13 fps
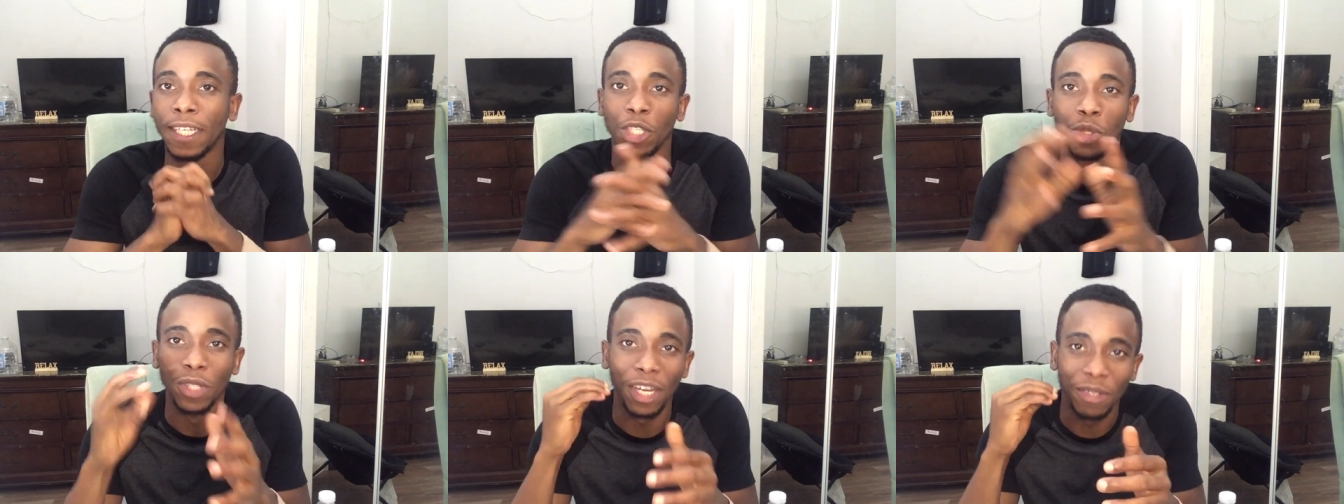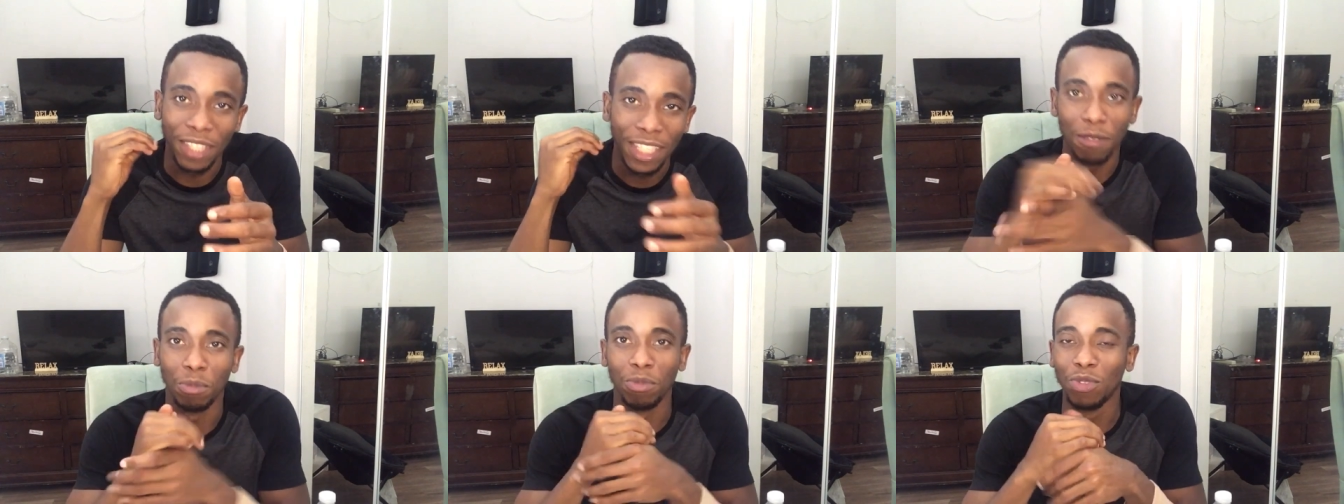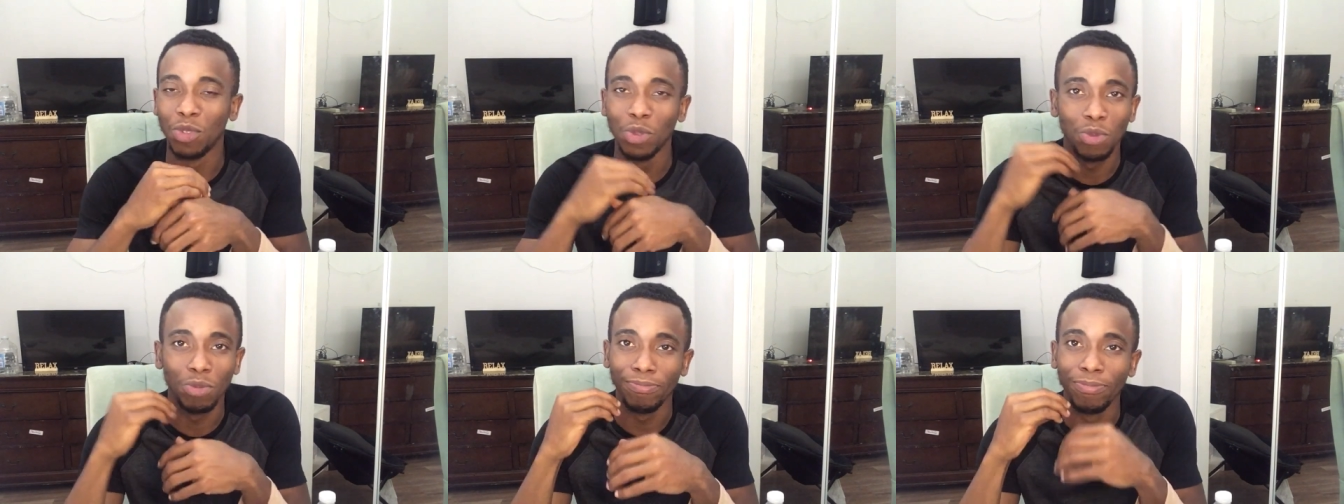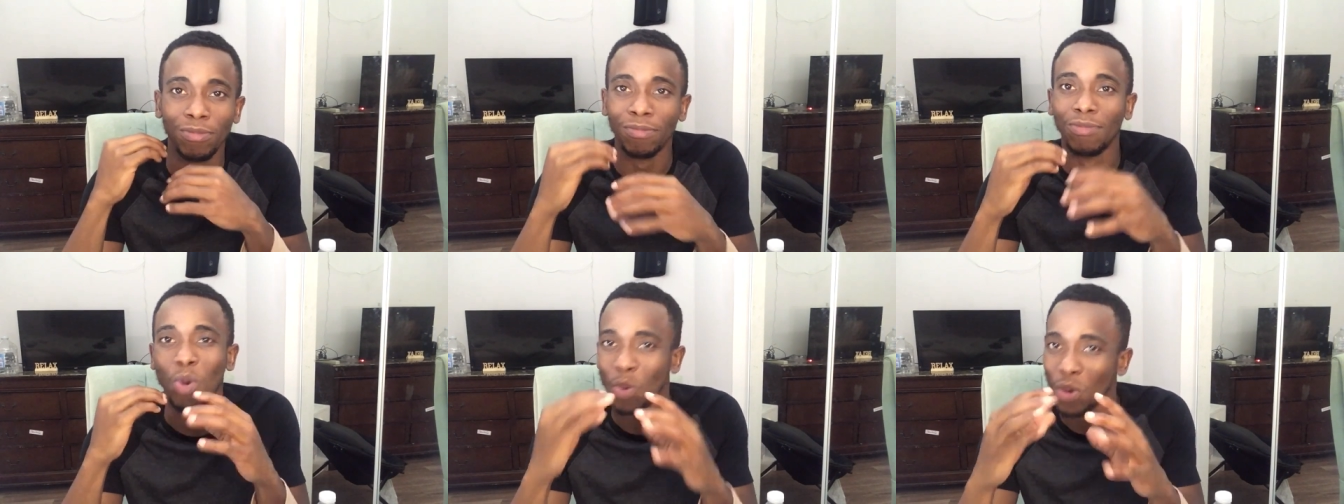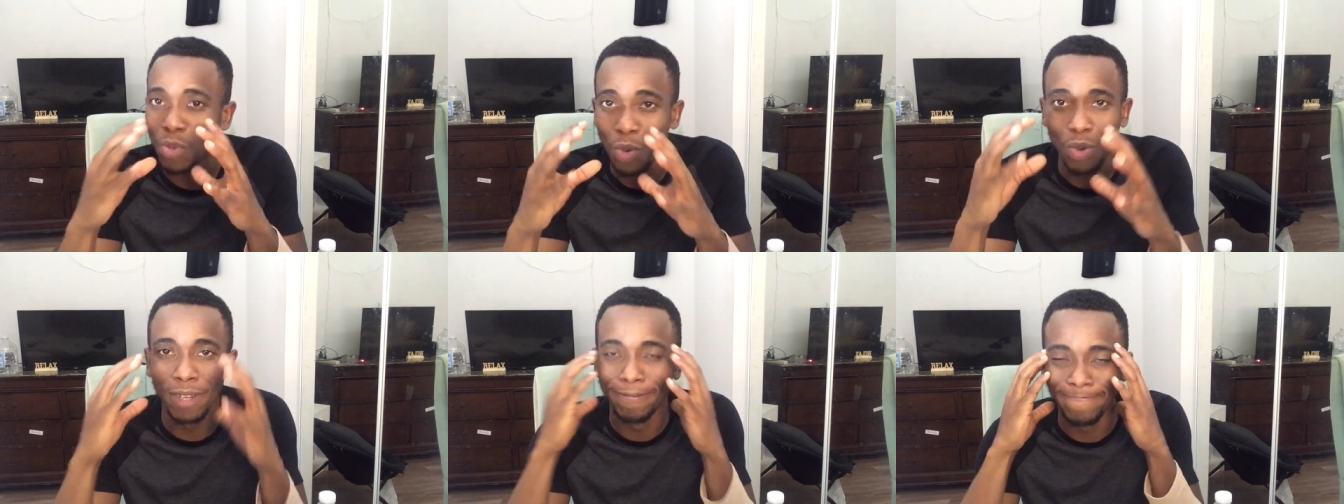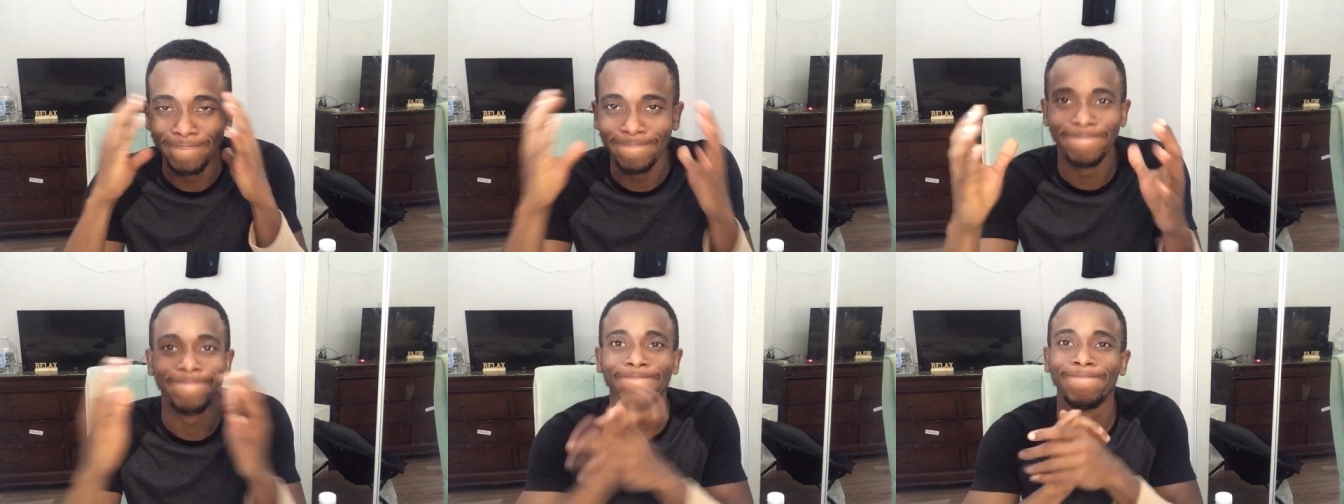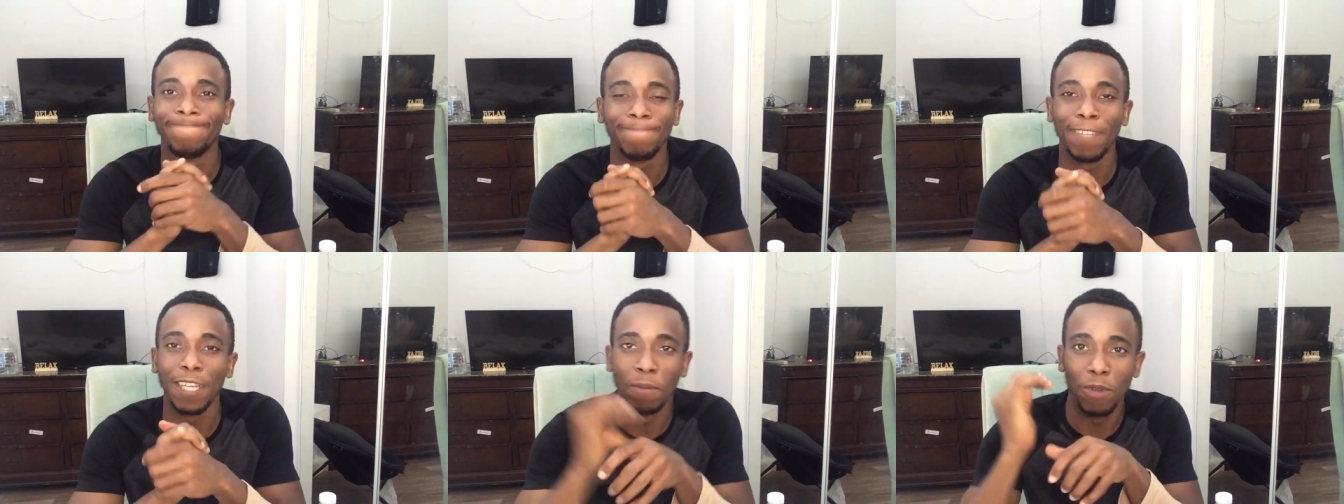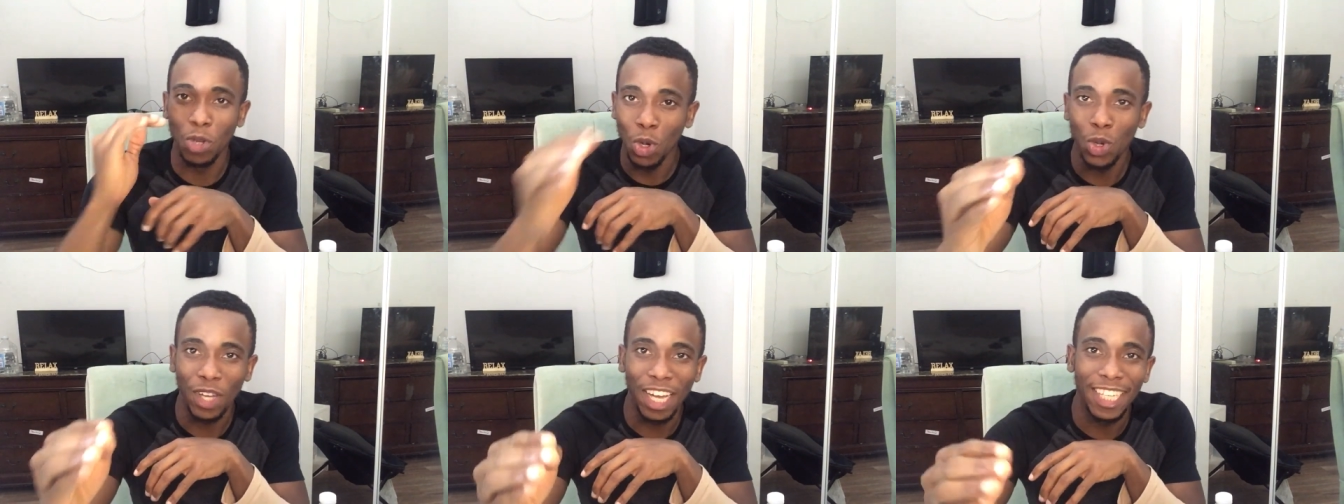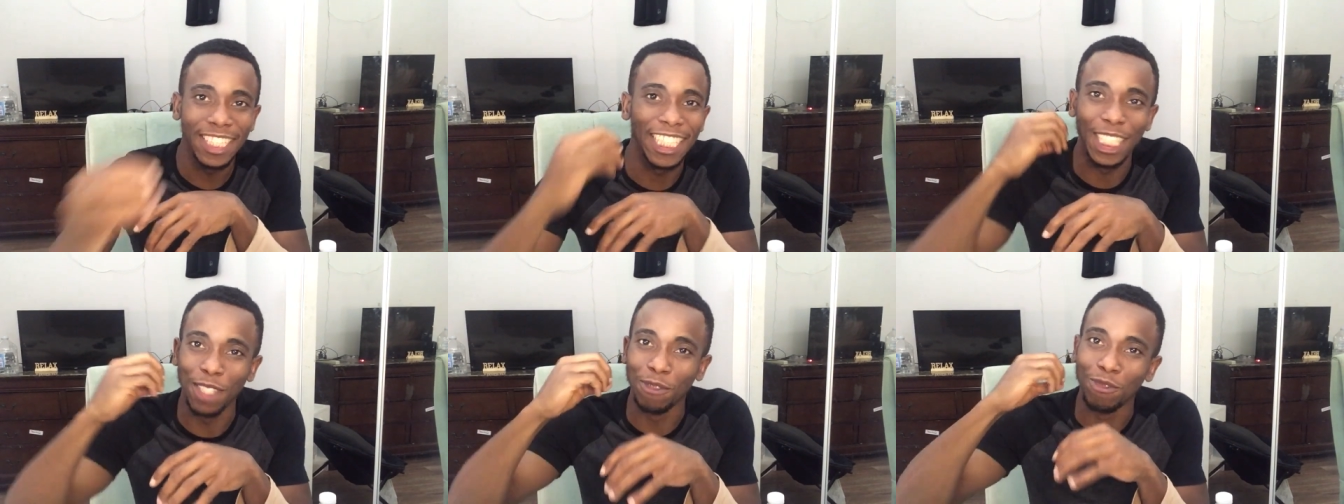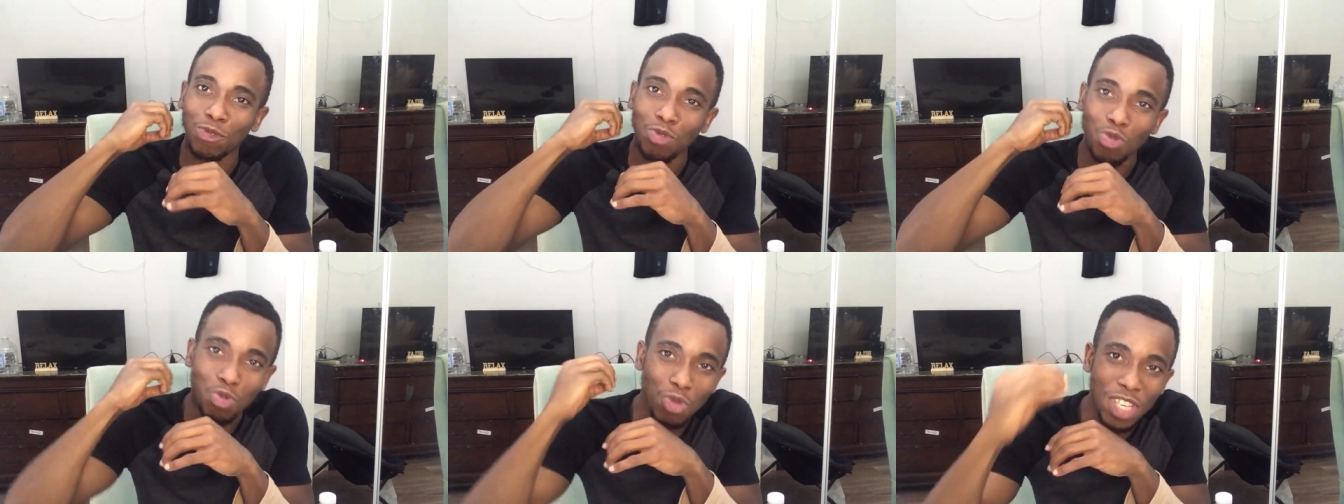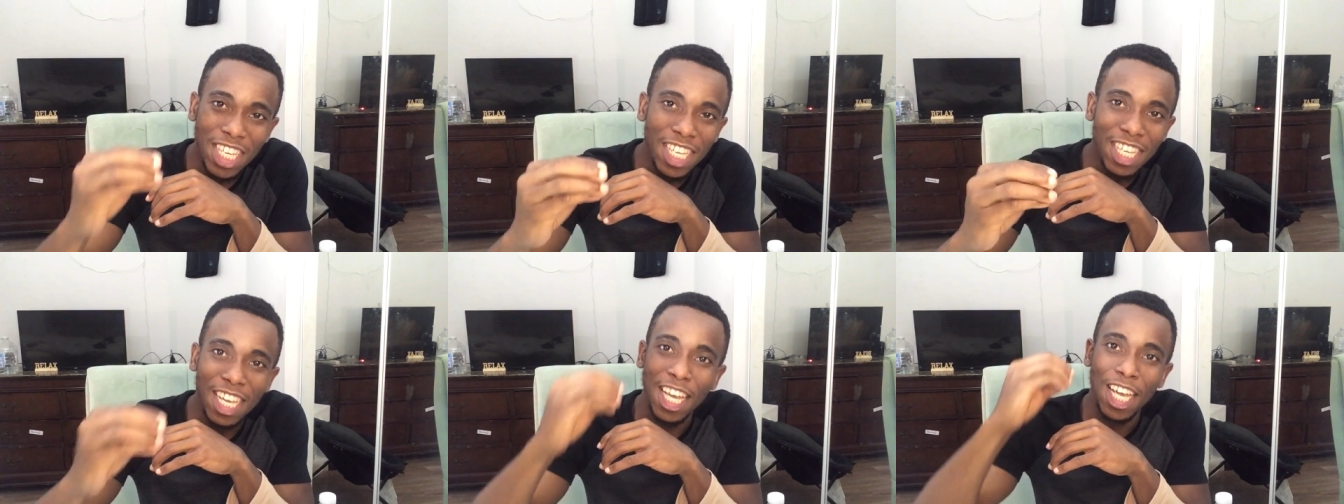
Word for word: you gotta give him. We, N'Golo Kante, if we